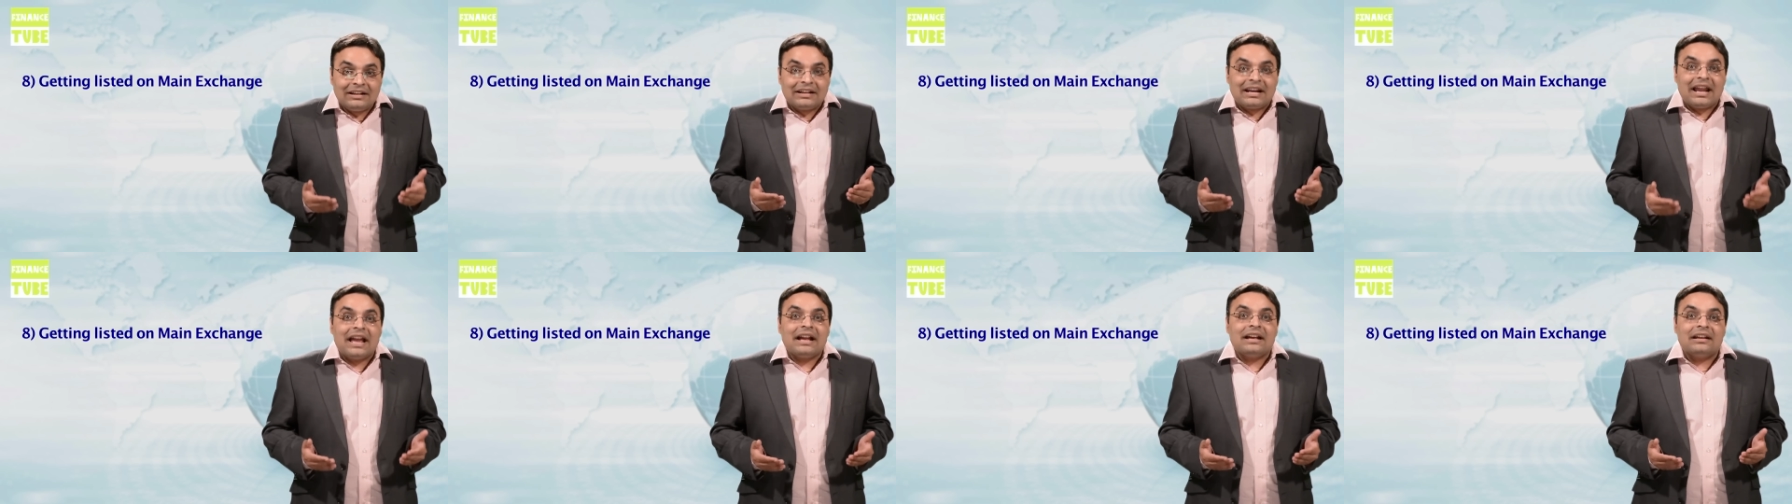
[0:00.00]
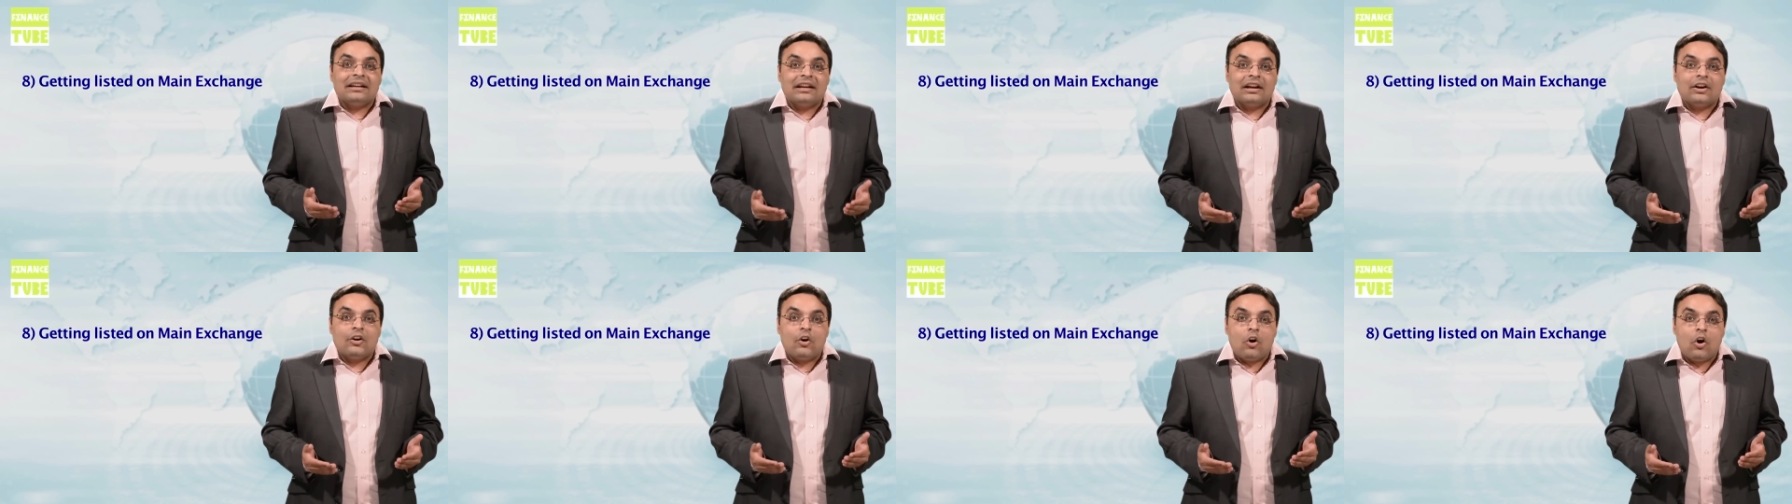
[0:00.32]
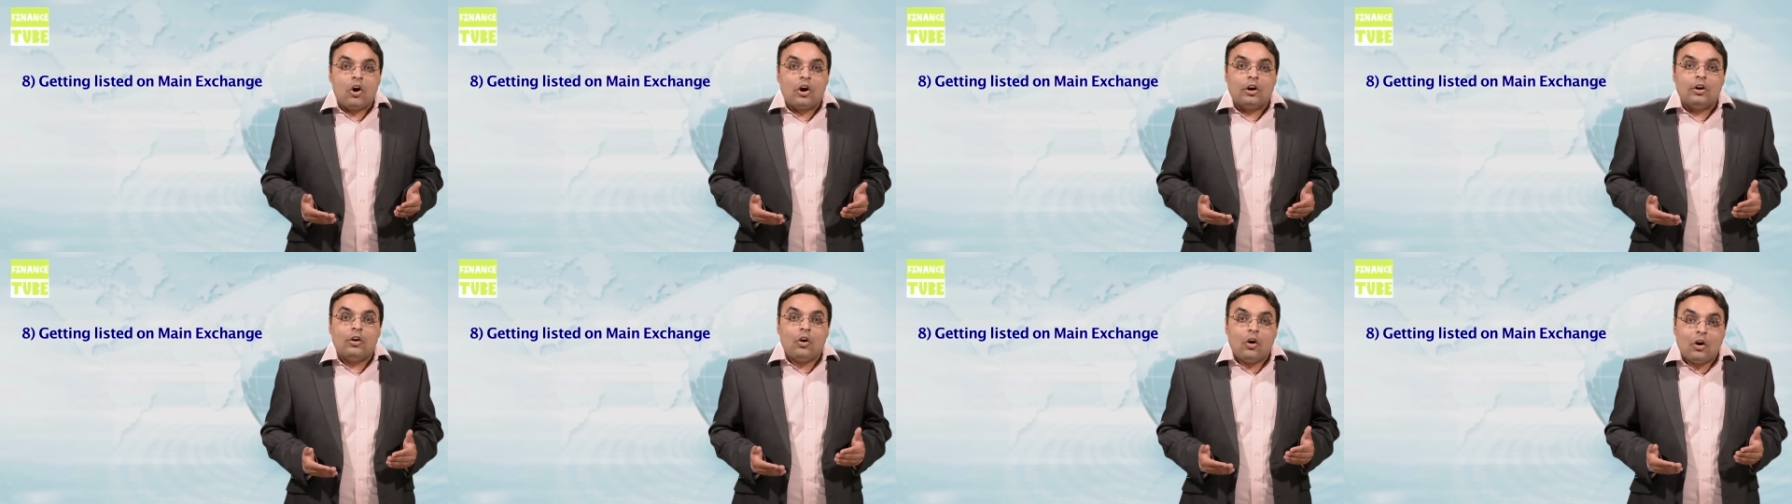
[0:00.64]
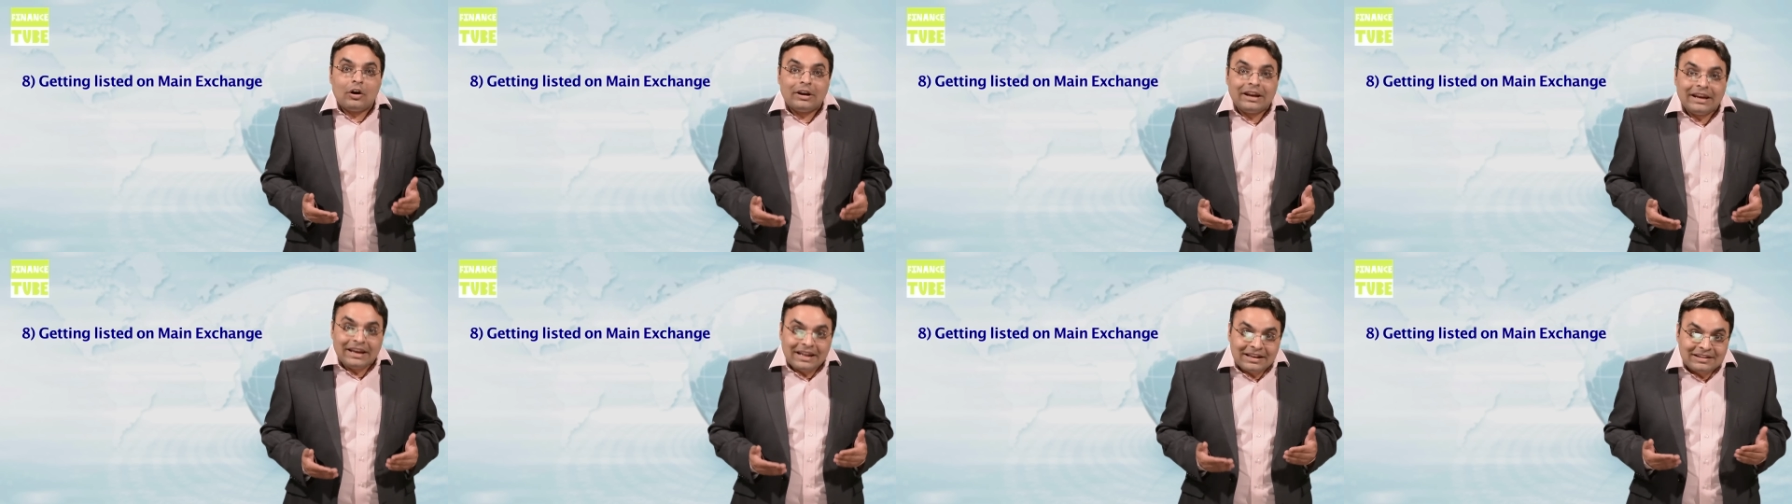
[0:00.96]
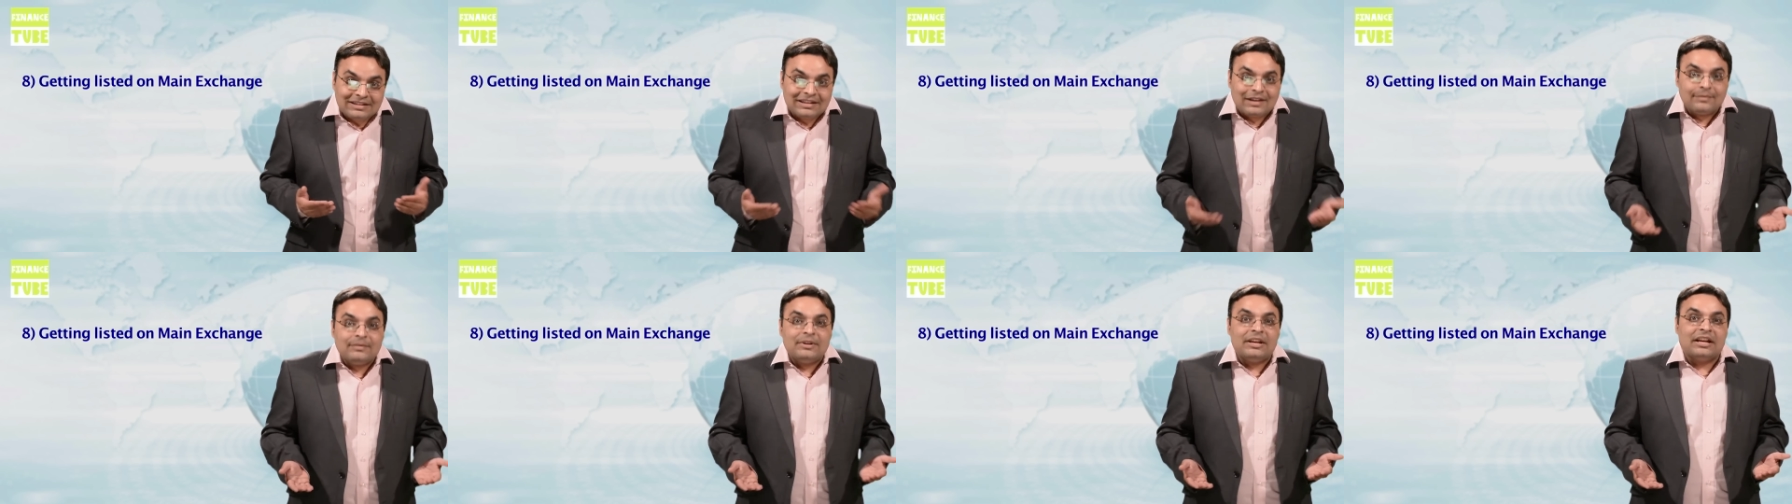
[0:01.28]
track record on an
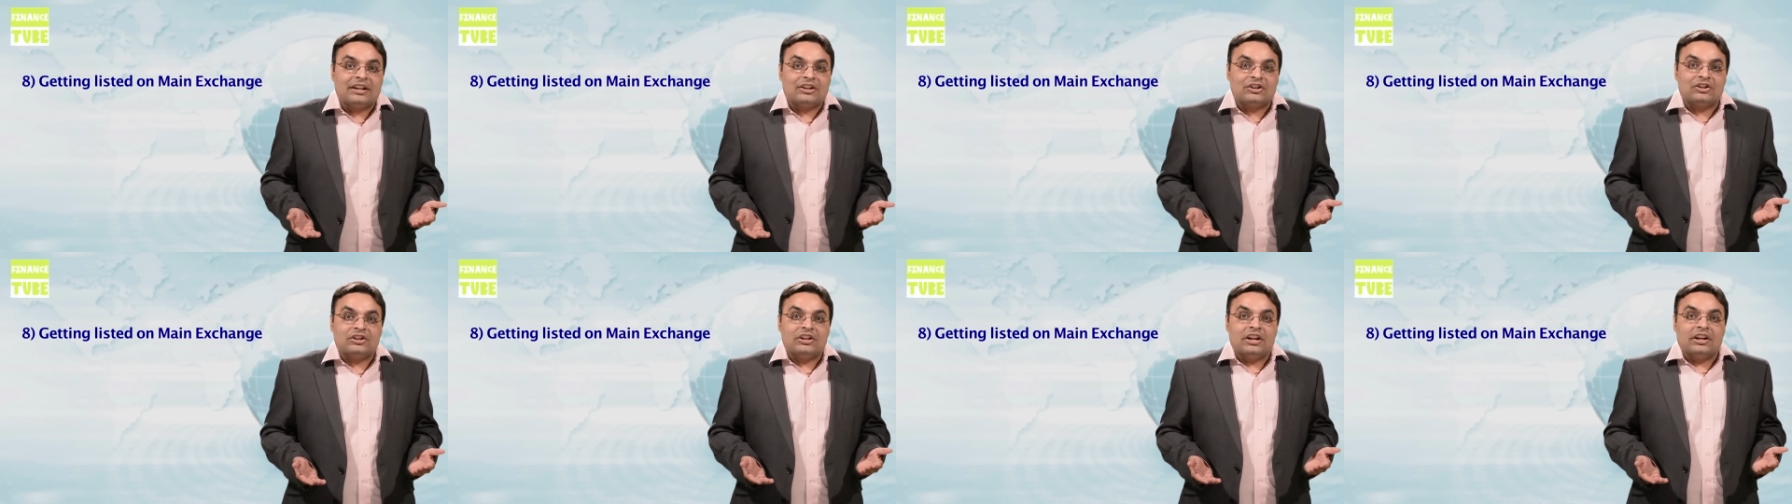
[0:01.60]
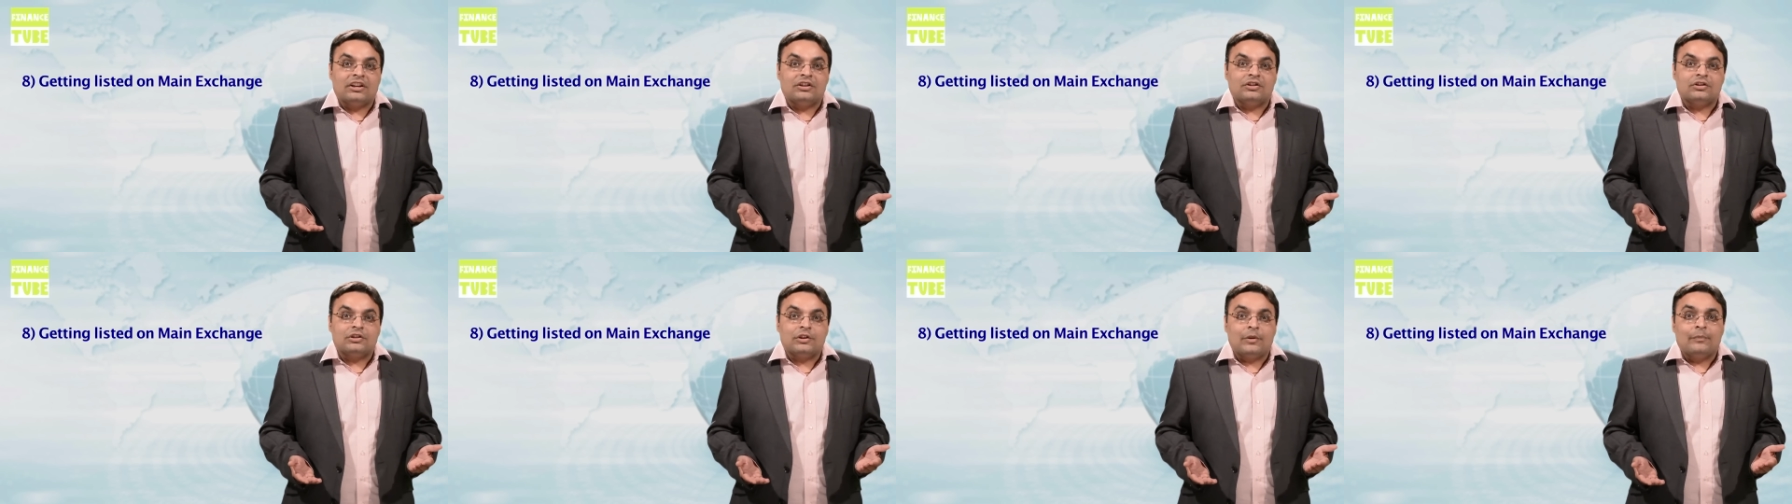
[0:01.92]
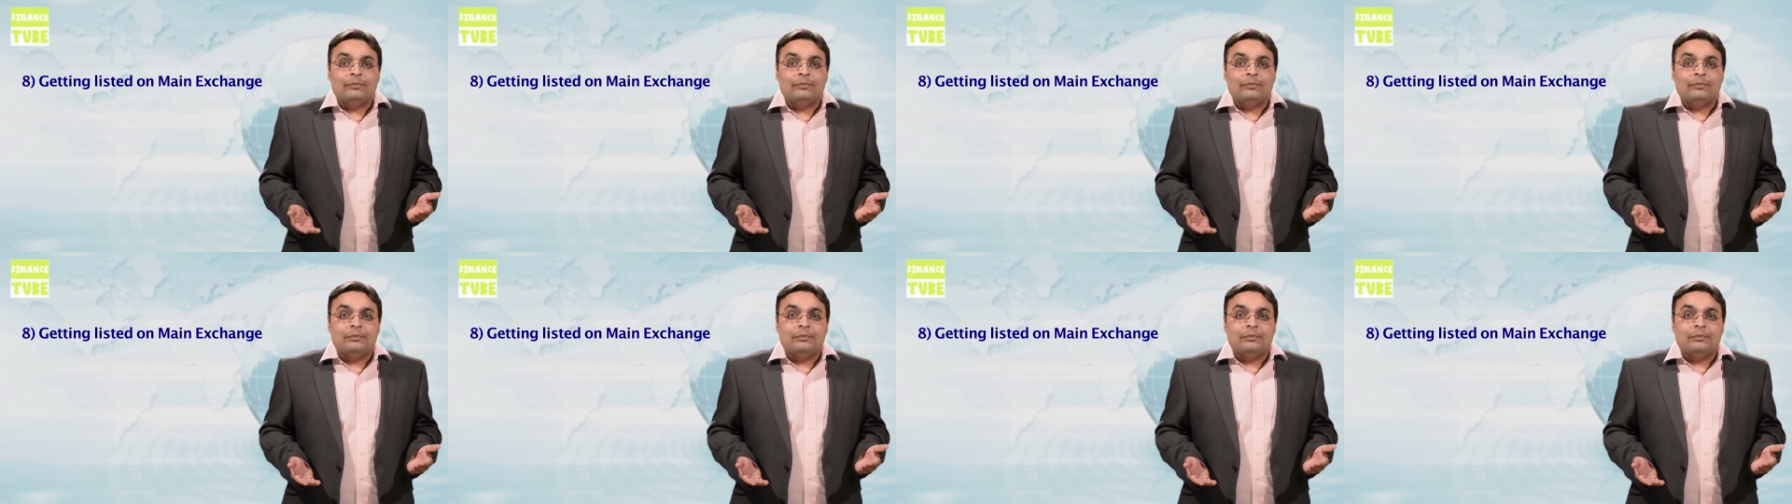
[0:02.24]
S M E exchange.